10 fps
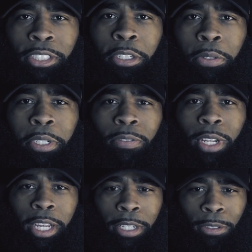and secretive?
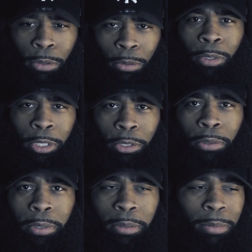Like, do you want to
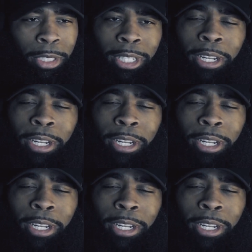join some?